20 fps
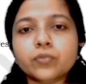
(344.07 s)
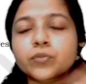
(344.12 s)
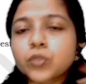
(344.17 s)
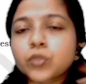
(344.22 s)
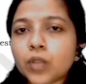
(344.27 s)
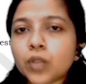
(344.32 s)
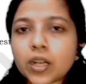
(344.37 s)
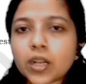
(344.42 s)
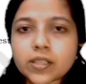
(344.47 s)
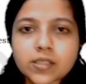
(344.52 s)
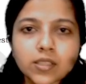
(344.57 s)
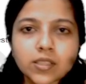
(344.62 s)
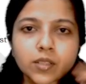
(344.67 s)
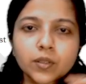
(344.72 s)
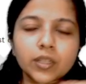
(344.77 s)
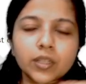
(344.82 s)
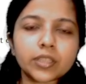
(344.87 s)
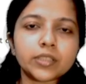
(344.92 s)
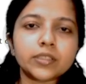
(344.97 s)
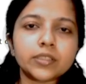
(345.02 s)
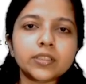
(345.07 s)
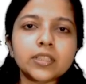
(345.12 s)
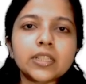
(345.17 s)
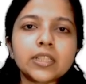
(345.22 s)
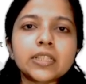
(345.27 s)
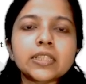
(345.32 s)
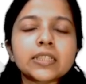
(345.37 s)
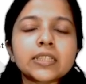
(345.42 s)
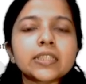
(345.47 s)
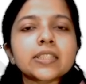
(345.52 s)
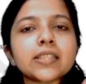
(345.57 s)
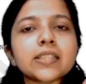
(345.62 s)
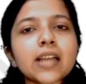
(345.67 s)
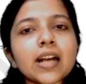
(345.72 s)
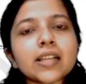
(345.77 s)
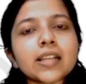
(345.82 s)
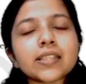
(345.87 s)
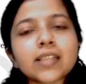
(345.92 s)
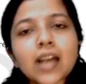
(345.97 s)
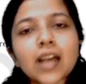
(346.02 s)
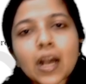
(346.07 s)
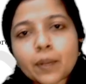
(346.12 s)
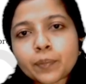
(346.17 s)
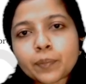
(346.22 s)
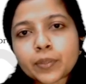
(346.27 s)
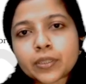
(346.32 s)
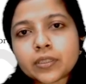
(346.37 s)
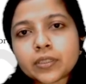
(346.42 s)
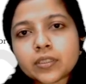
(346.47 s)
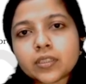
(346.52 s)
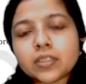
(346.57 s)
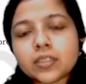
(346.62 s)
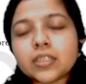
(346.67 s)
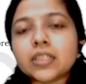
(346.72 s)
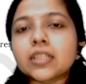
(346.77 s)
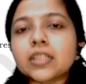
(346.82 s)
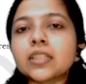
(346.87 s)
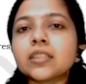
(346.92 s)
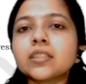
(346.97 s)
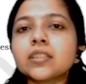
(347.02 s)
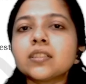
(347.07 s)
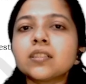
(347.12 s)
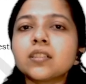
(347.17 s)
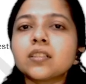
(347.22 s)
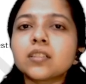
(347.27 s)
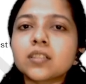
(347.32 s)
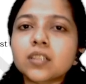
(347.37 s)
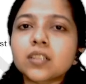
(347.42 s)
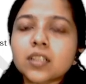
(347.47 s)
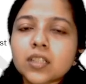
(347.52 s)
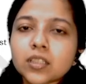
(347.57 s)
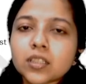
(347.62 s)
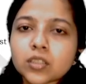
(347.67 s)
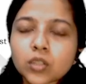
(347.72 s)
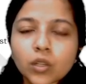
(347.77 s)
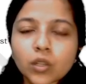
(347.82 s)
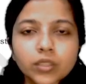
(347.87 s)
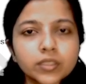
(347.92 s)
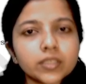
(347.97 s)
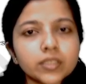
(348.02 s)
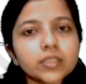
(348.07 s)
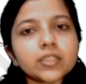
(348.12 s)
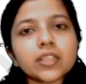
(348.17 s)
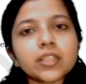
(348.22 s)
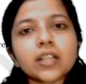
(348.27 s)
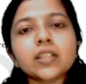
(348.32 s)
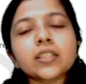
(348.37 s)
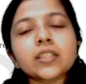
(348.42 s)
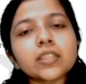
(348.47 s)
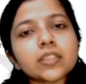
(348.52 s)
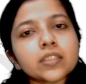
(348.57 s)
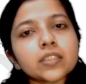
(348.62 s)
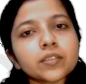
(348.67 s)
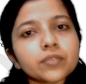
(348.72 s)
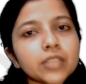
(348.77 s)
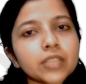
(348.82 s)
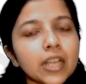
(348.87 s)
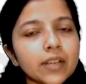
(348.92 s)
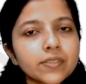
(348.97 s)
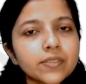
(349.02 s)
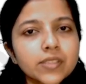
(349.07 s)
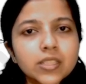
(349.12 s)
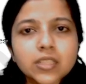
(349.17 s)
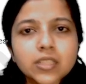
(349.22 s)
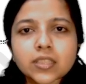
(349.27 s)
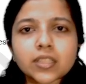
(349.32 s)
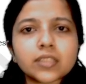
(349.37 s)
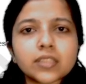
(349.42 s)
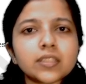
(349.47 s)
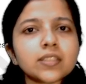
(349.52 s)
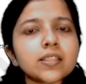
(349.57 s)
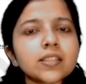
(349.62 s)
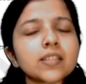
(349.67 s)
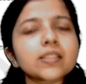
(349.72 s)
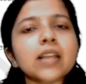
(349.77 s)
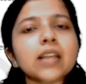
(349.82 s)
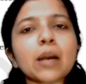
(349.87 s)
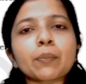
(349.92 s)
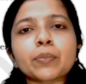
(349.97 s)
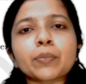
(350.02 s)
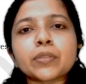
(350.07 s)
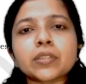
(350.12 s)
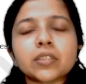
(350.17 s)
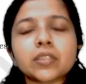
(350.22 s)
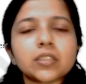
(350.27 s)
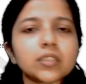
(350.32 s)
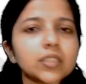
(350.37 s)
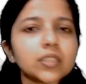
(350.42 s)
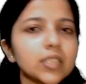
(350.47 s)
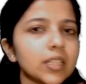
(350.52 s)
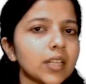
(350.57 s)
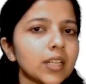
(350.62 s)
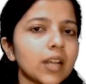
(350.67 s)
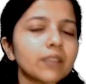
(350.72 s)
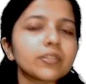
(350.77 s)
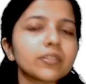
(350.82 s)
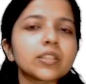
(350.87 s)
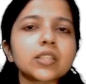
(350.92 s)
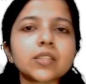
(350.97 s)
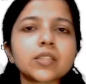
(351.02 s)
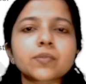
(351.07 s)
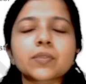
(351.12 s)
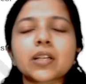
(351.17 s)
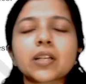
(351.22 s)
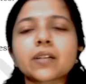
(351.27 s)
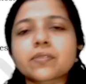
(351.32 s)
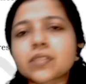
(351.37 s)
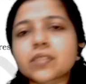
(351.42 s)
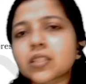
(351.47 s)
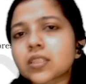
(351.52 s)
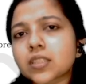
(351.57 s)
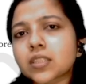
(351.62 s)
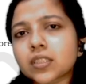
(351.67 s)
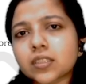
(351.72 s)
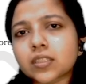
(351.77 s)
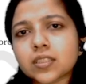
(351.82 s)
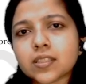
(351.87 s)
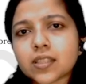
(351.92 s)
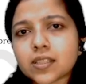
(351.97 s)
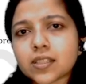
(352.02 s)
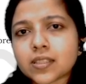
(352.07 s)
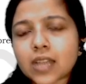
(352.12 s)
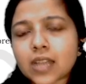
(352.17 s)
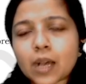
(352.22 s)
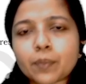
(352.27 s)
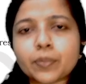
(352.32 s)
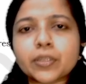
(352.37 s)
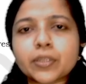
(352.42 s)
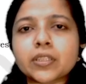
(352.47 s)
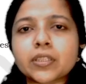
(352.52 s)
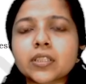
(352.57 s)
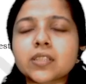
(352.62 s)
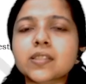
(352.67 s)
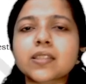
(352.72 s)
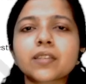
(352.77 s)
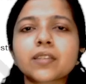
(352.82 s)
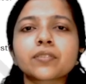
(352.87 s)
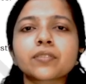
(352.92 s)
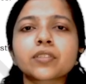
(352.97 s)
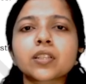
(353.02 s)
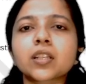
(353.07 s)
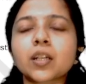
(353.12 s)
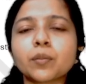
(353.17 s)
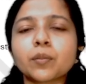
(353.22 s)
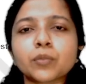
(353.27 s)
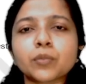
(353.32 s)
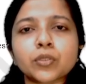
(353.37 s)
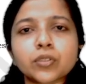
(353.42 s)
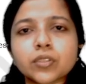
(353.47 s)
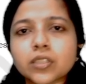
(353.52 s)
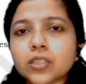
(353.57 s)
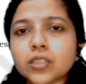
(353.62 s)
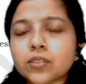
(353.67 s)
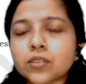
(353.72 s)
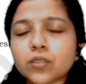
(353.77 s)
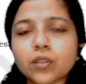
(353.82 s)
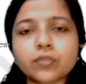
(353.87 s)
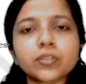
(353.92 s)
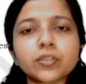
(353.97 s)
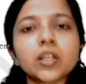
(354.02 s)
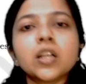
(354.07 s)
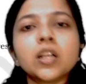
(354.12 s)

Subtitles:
to Hasdev Arand. This has happened in North India. We have seen that this has happened in the Aravalis. We have seen that this has happened in several communities of